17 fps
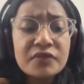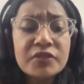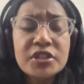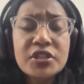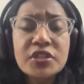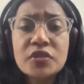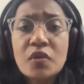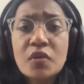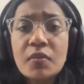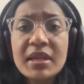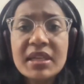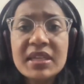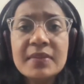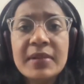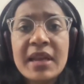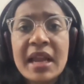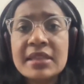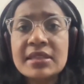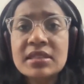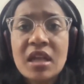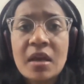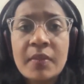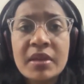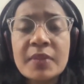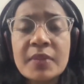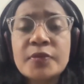with so many brands
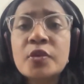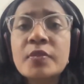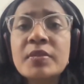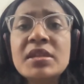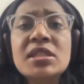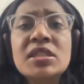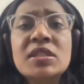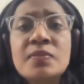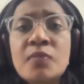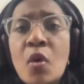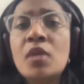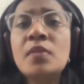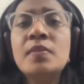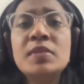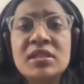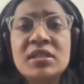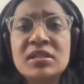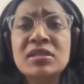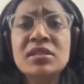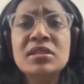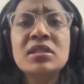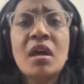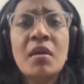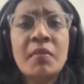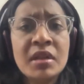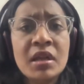coming up, so many small
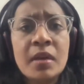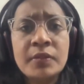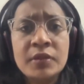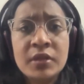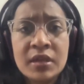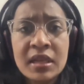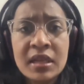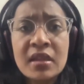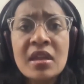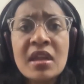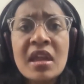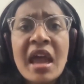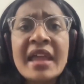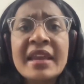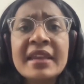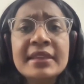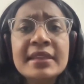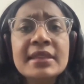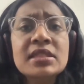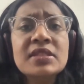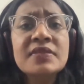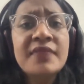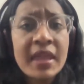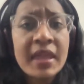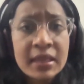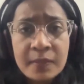businesses coming up today. And I think
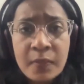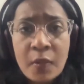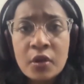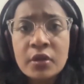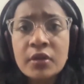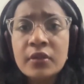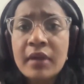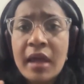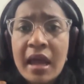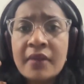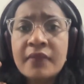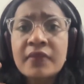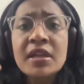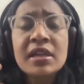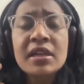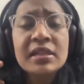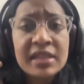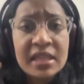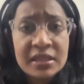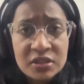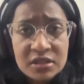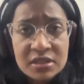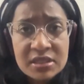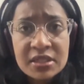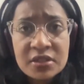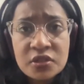it's very important to have
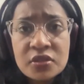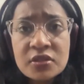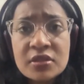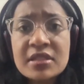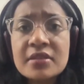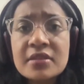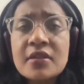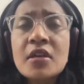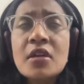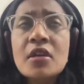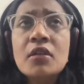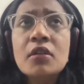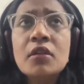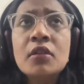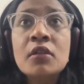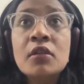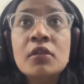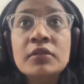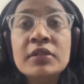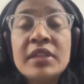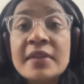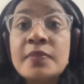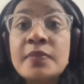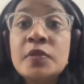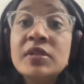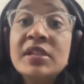legislations
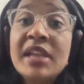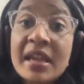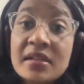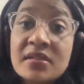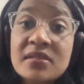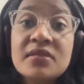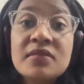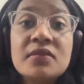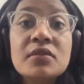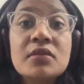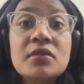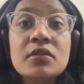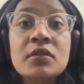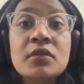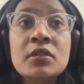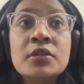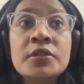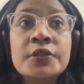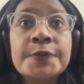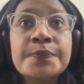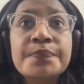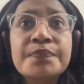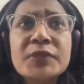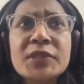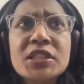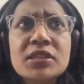that protects
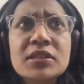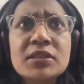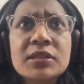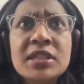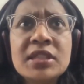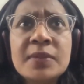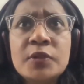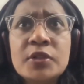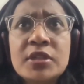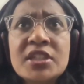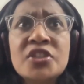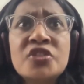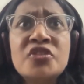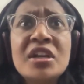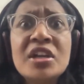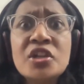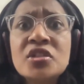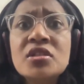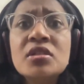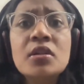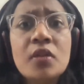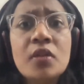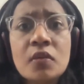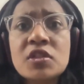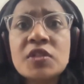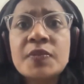traditional
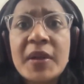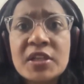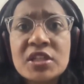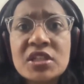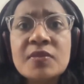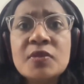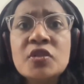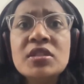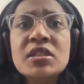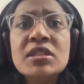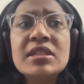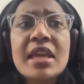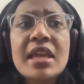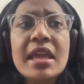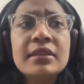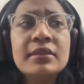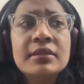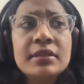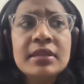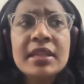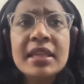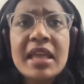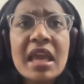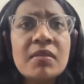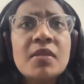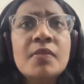clothes, especially because
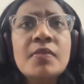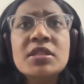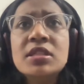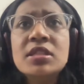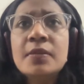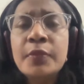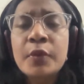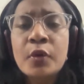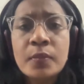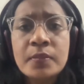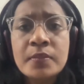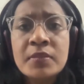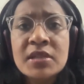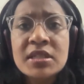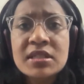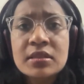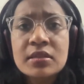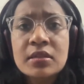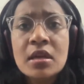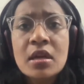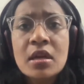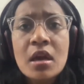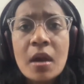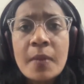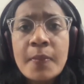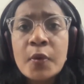they can be
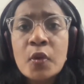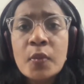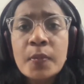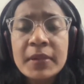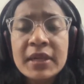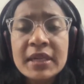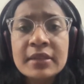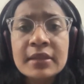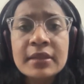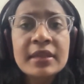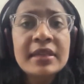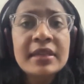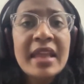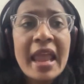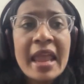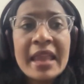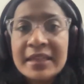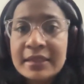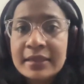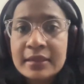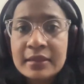misappropriated at